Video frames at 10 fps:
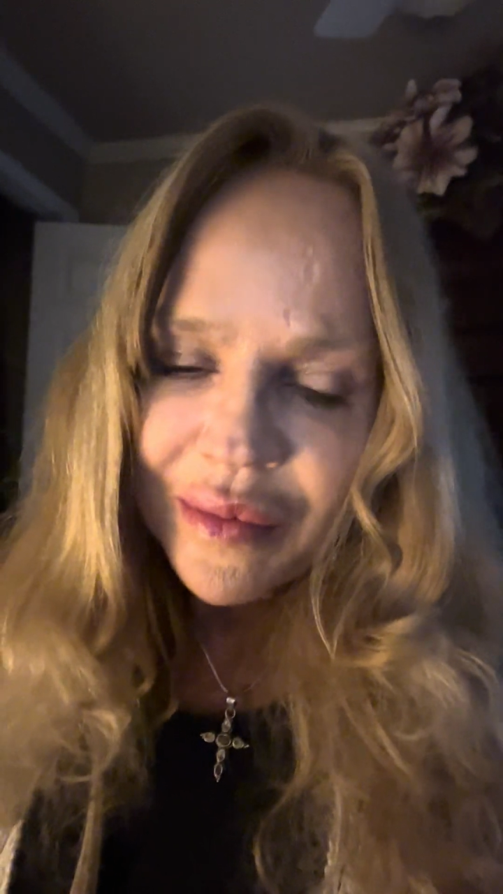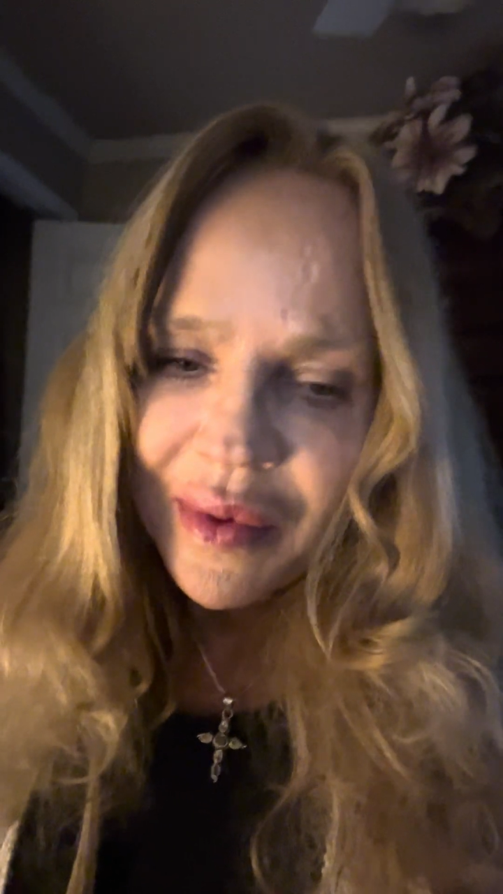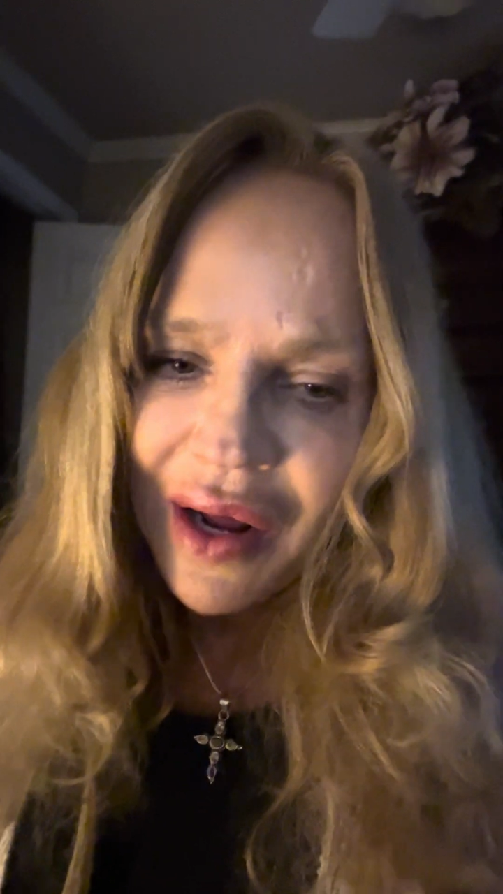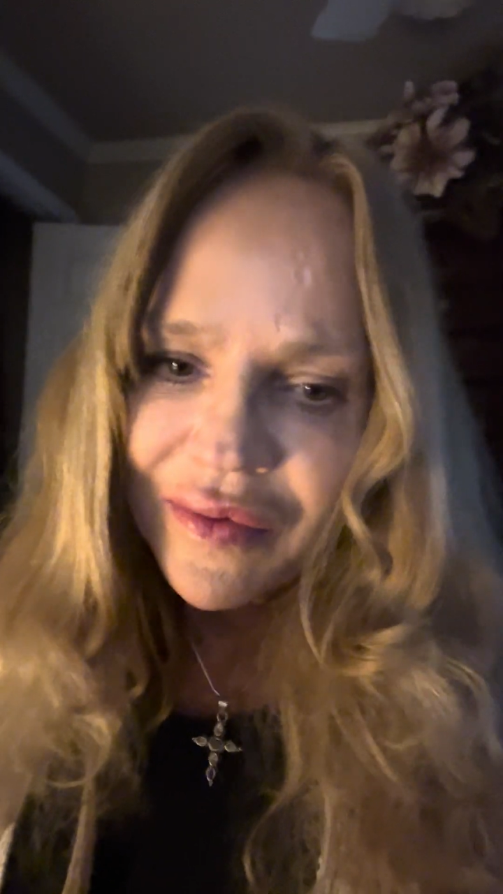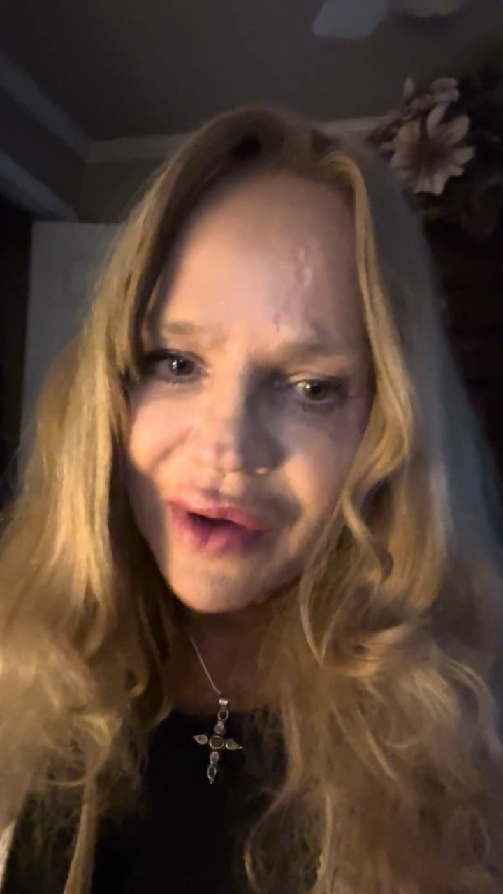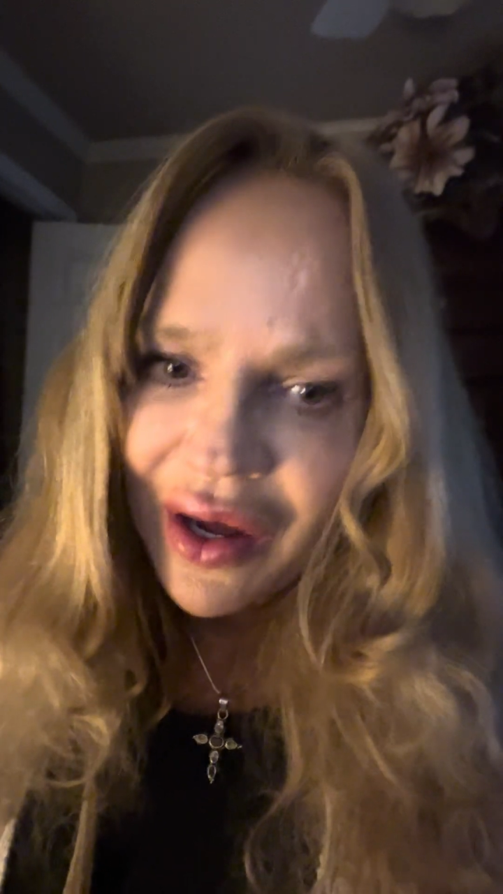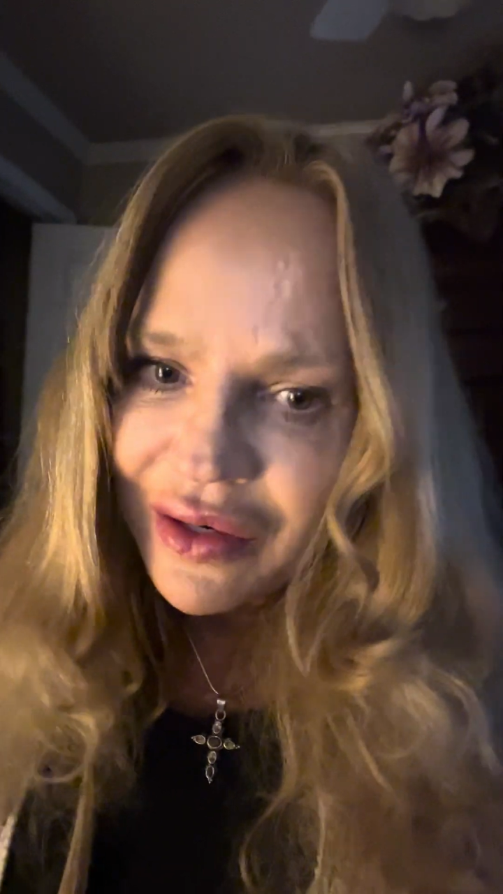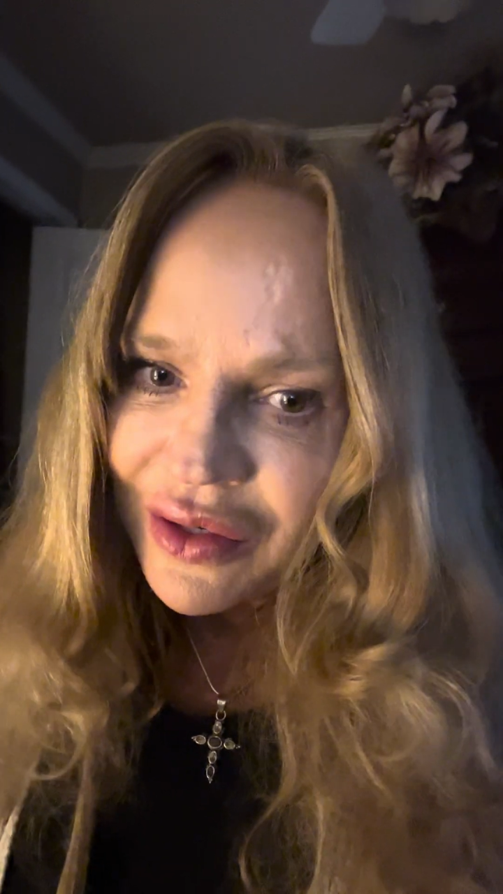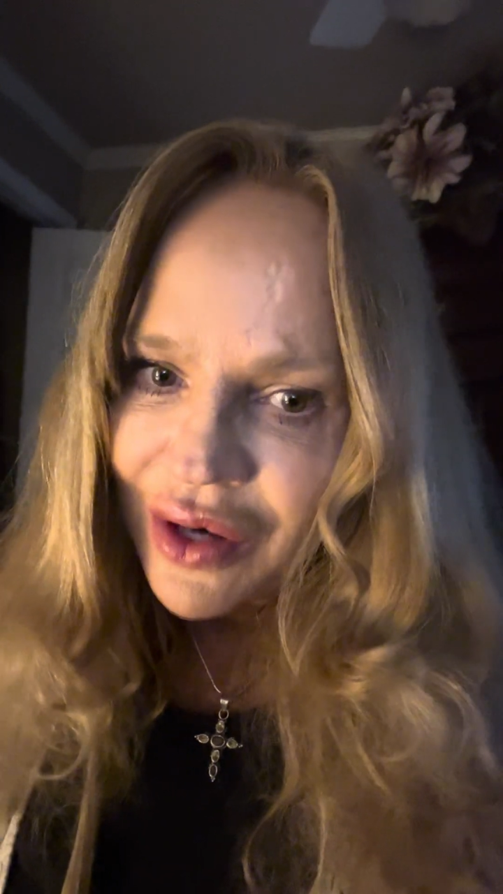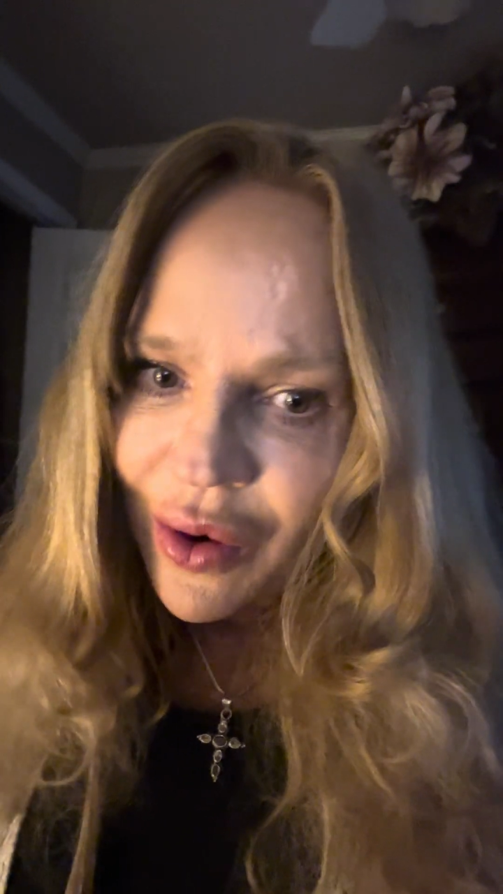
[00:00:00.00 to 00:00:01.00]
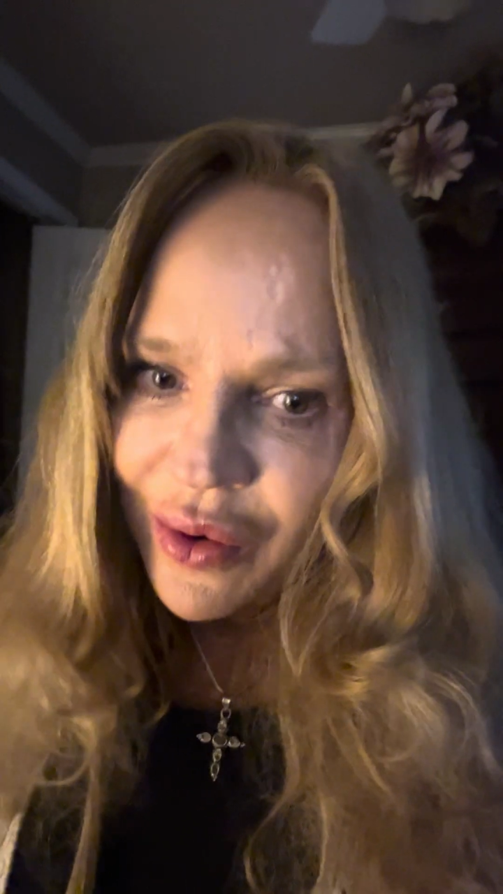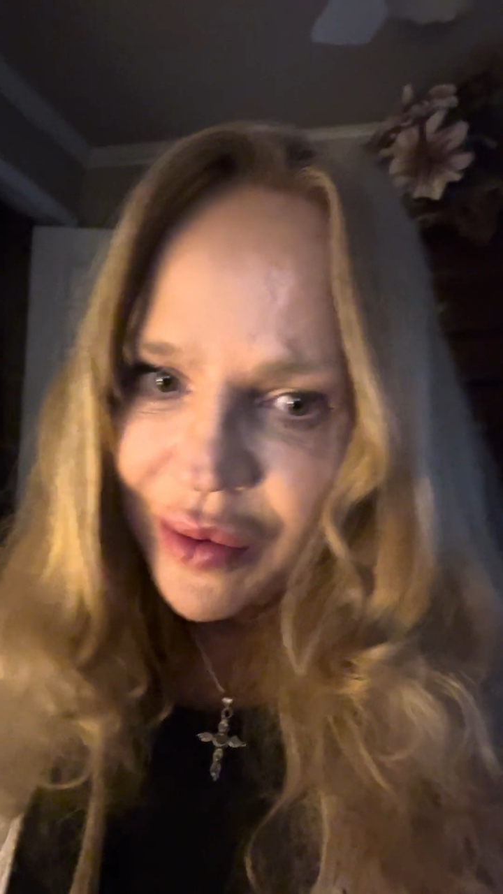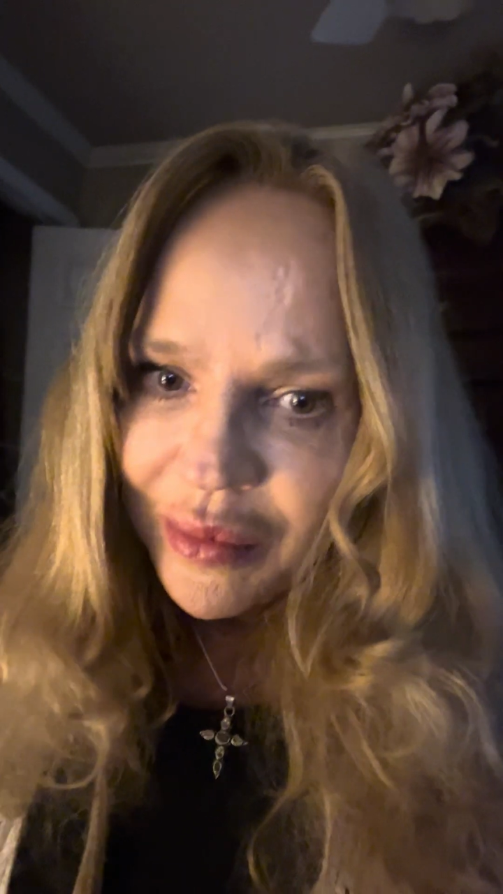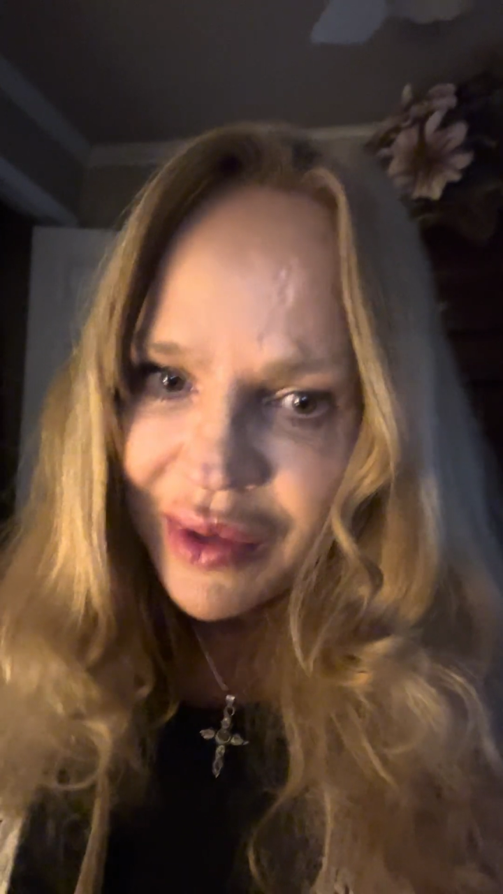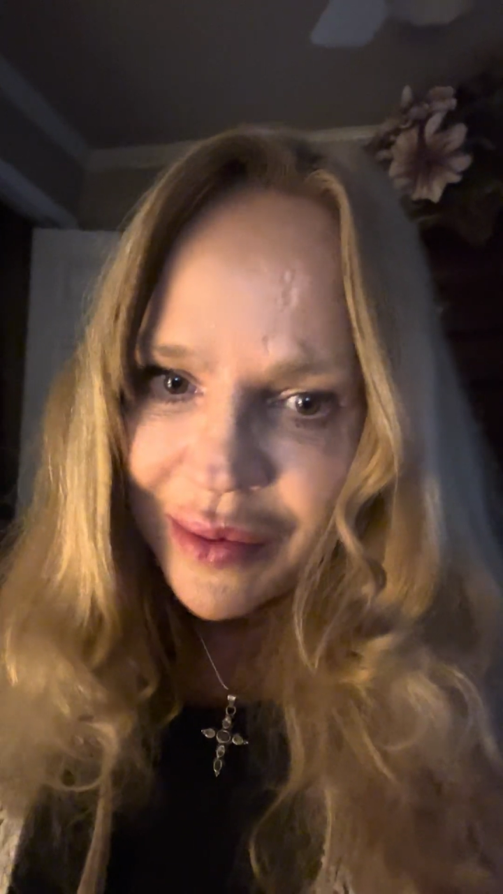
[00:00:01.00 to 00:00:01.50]
but I've gotten no
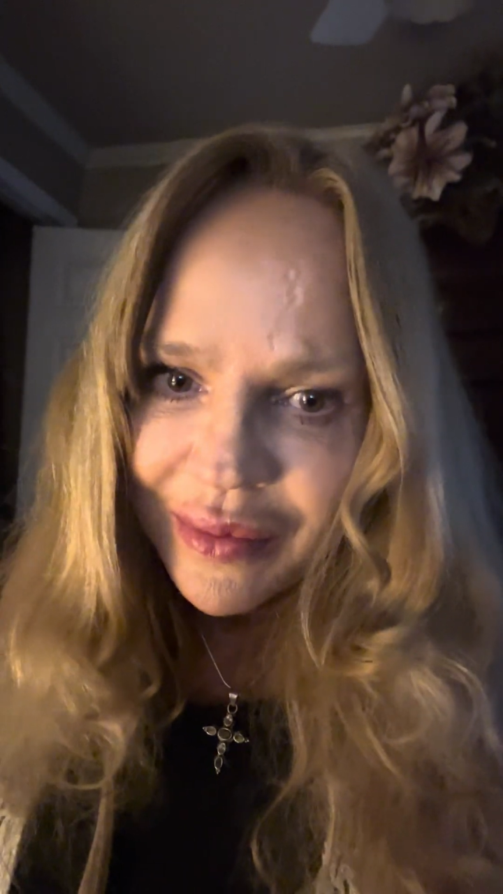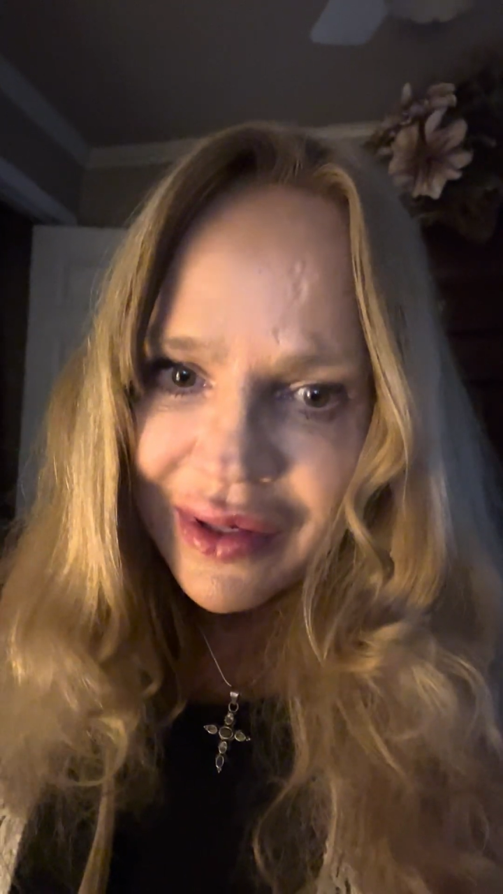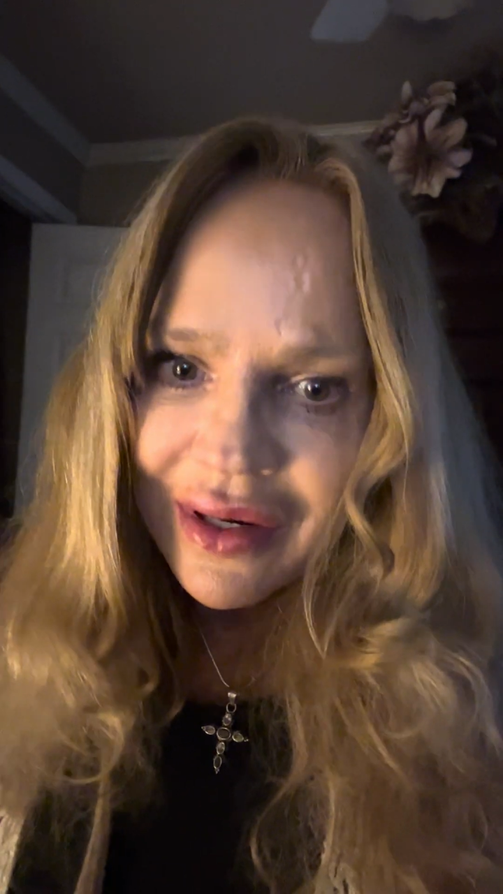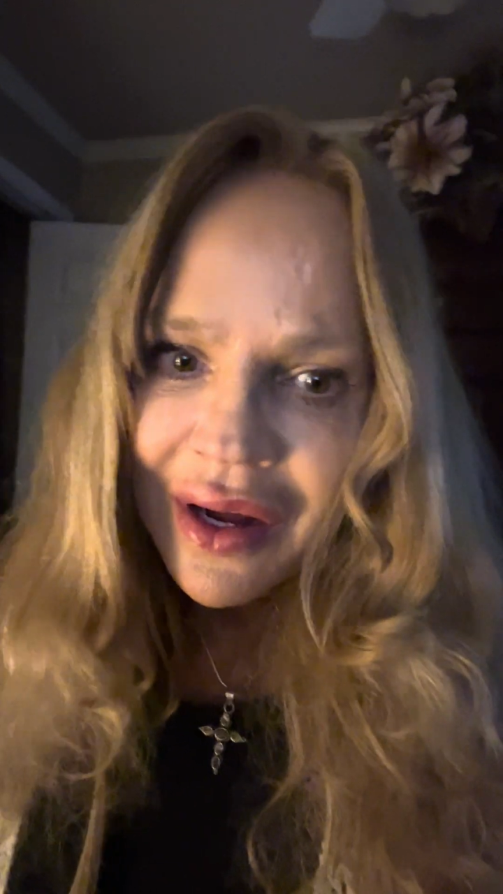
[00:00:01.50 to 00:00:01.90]
commitment,